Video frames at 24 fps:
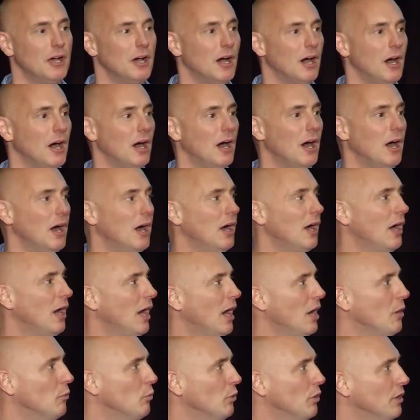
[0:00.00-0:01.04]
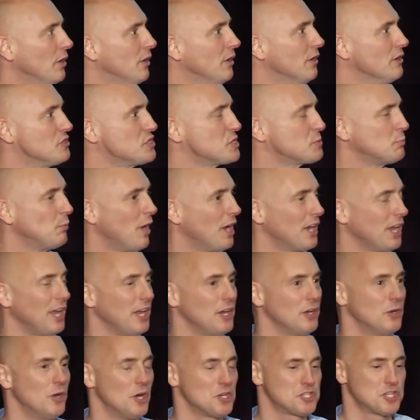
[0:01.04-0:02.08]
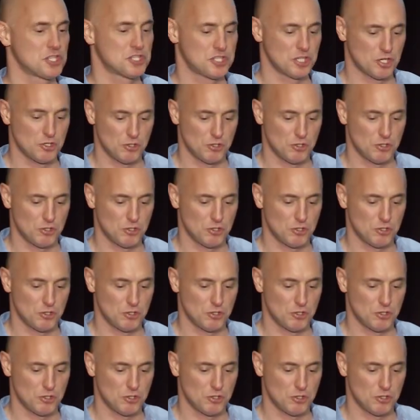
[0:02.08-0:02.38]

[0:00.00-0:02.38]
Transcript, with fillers: Uh, I would spread it not just